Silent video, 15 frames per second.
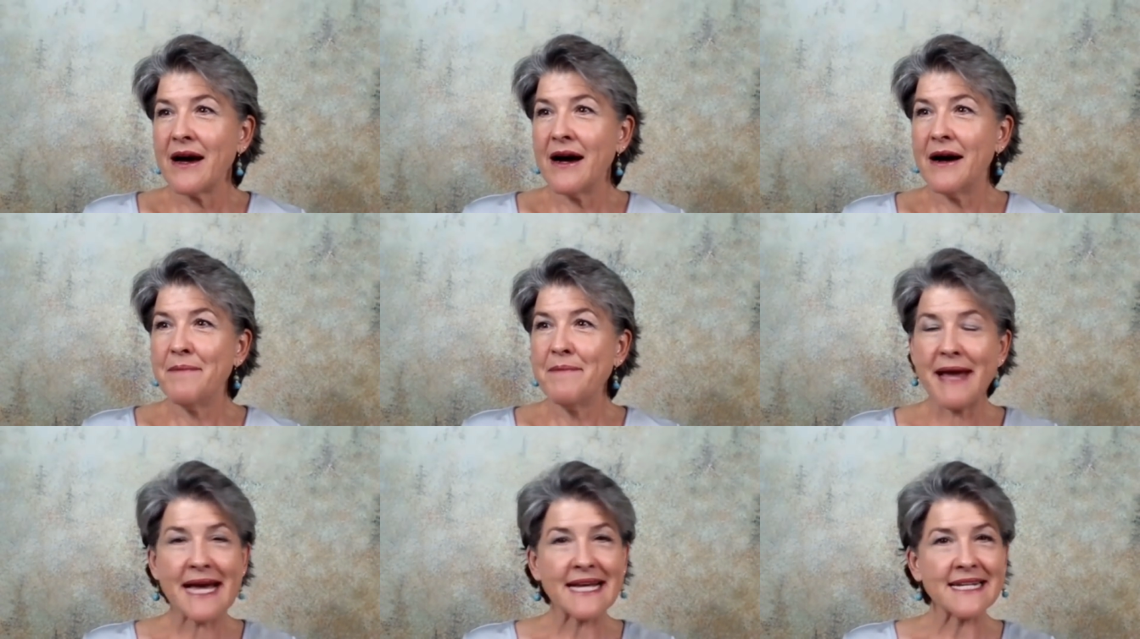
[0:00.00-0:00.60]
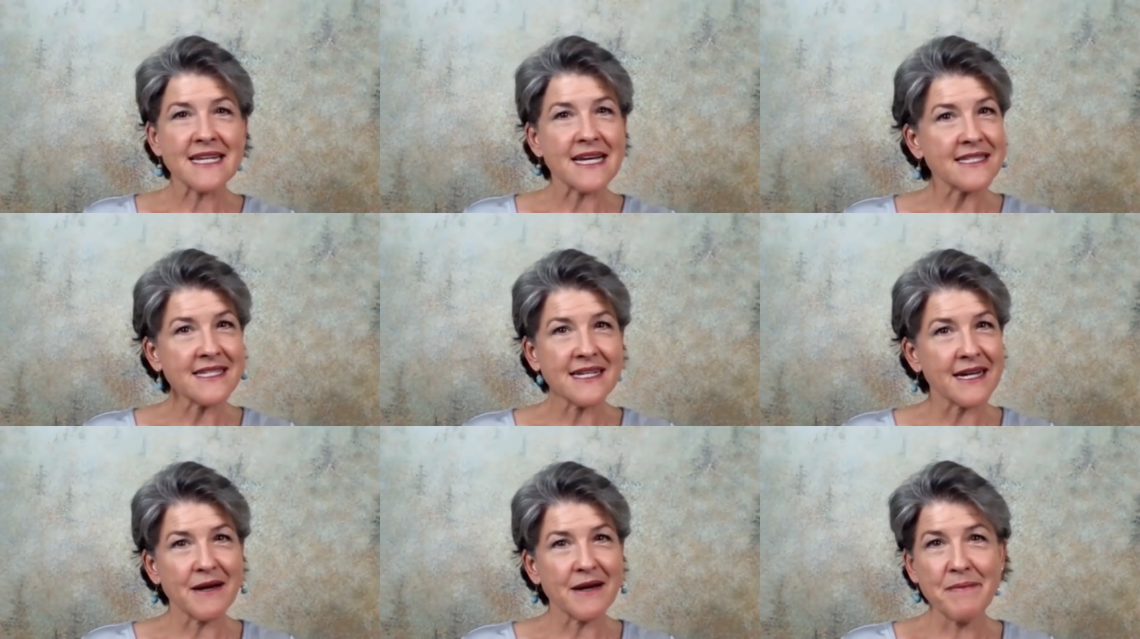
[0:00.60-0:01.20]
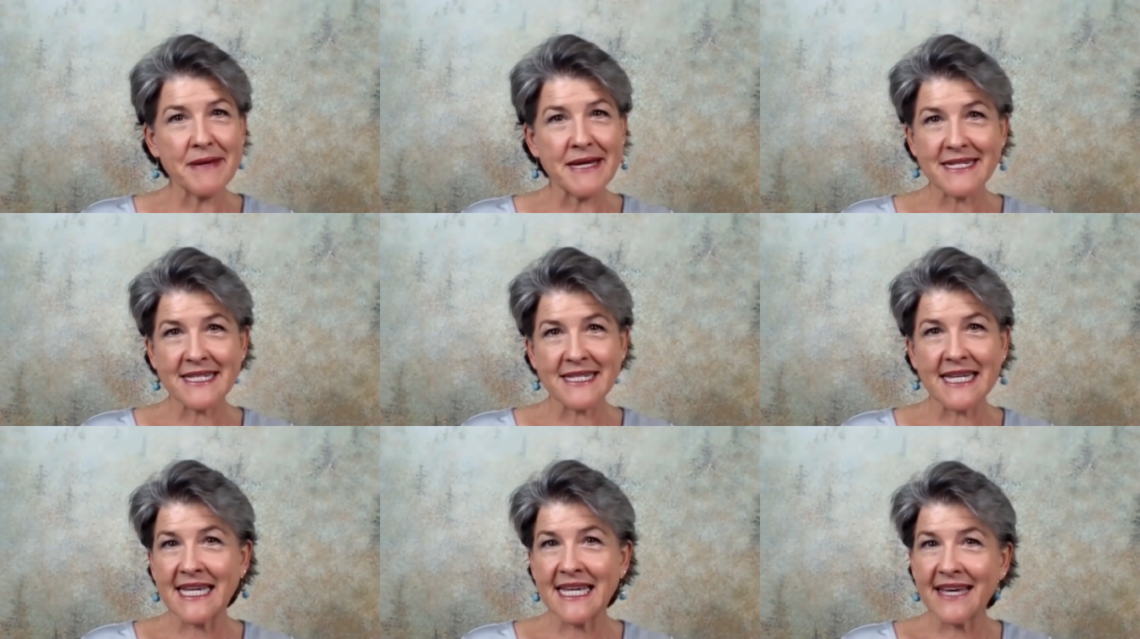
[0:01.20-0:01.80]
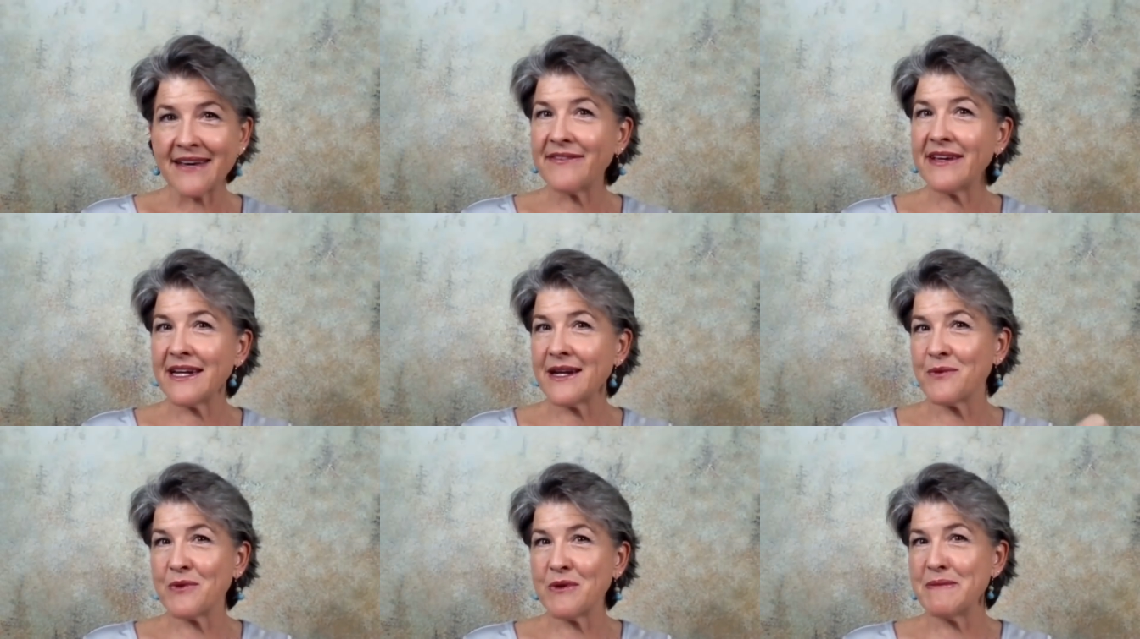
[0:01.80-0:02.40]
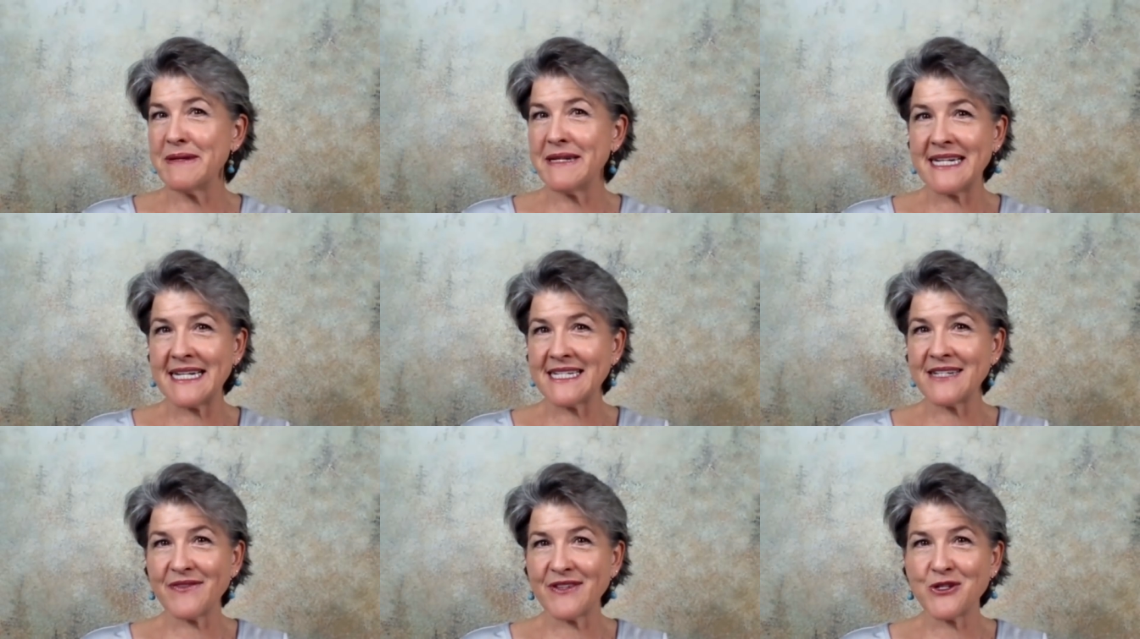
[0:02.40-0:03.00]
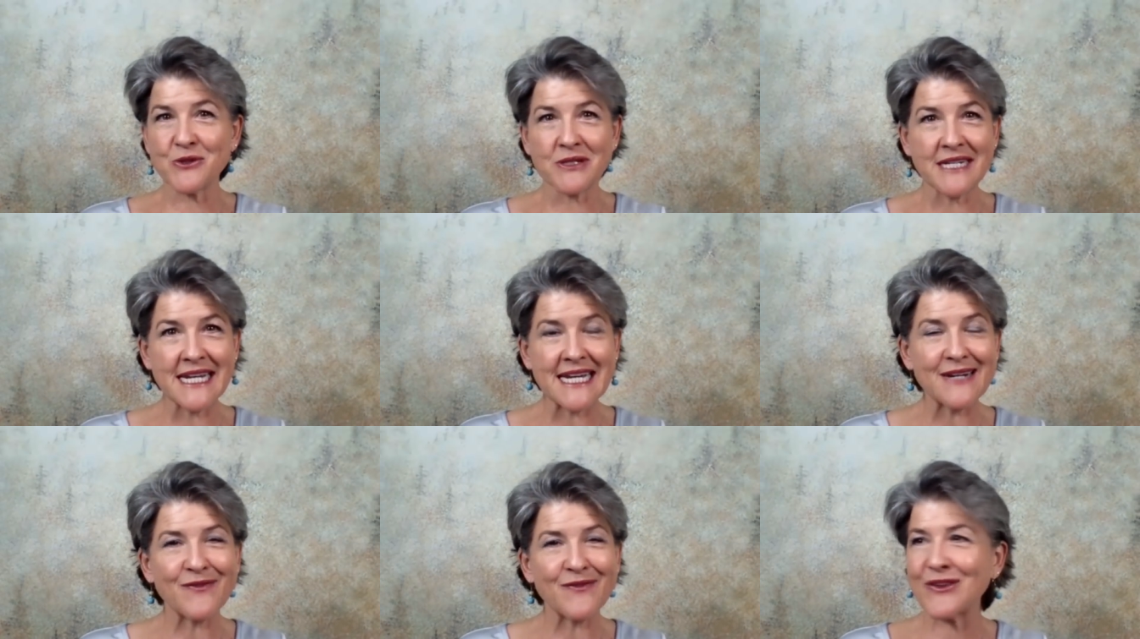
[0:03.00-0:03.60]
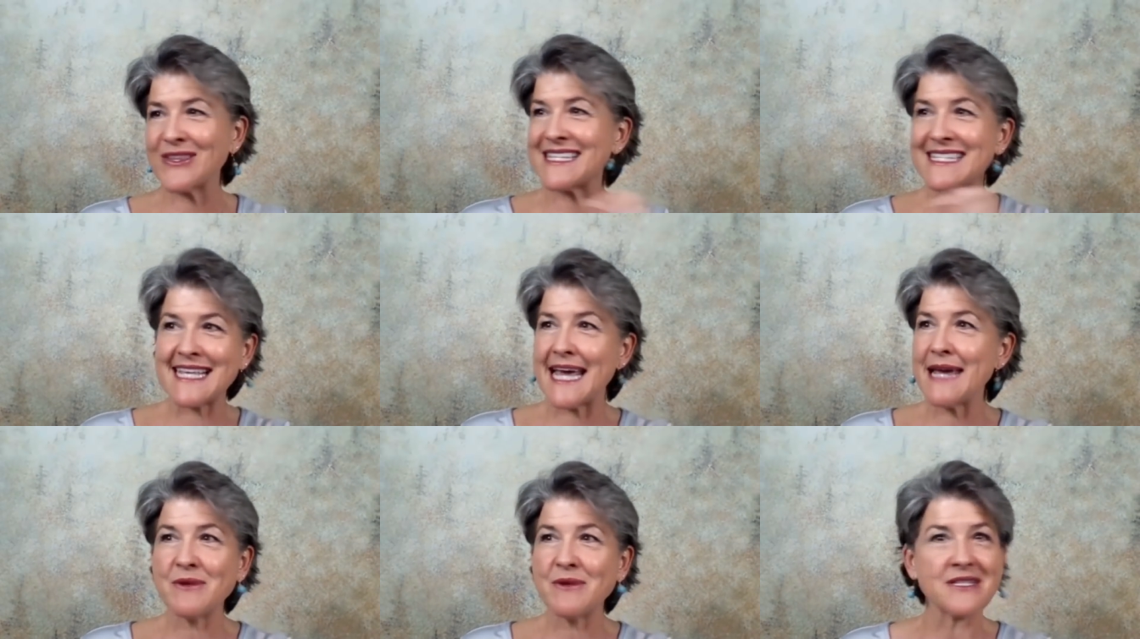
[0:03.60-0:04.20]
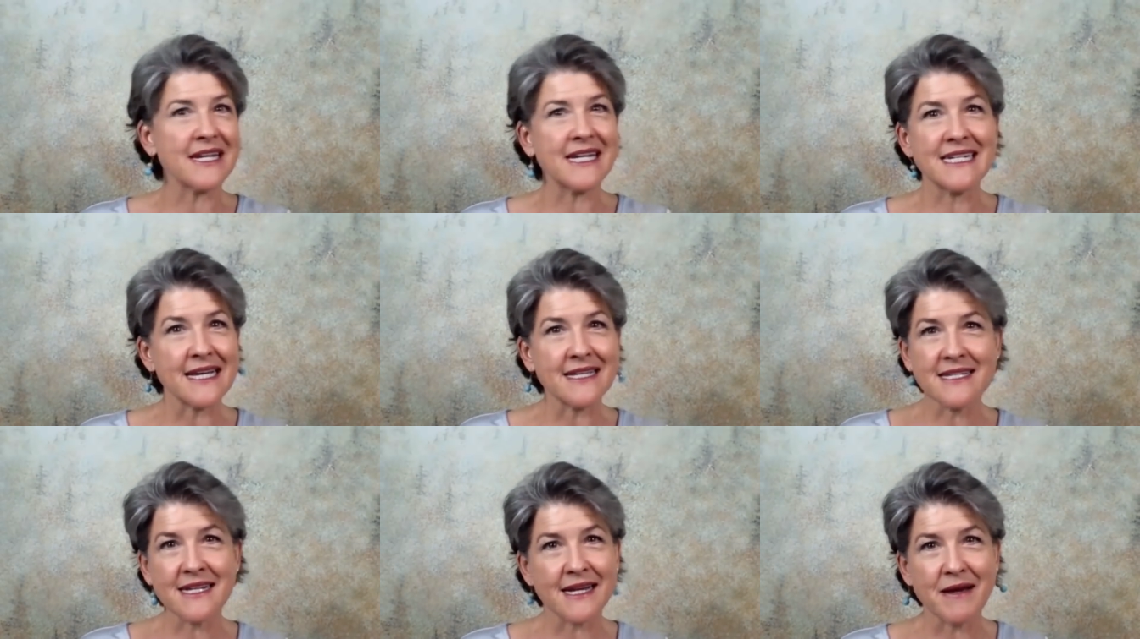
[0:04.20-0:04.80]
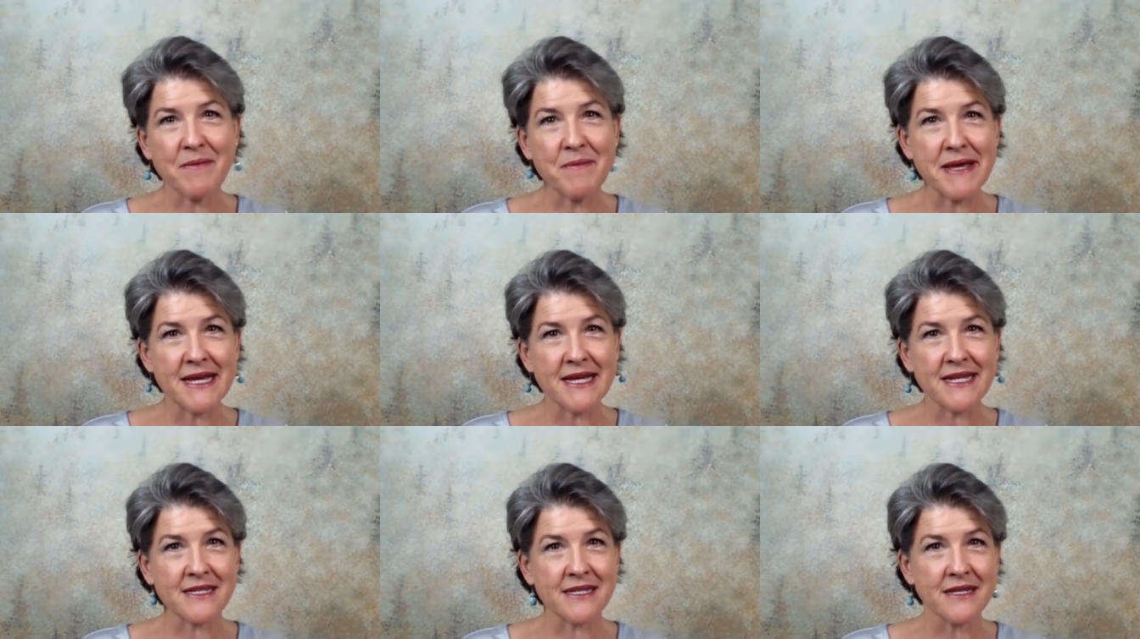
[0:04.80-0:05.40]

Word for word: a man doesn't commit to giving a woman an individual need for the same reason he doesn't commit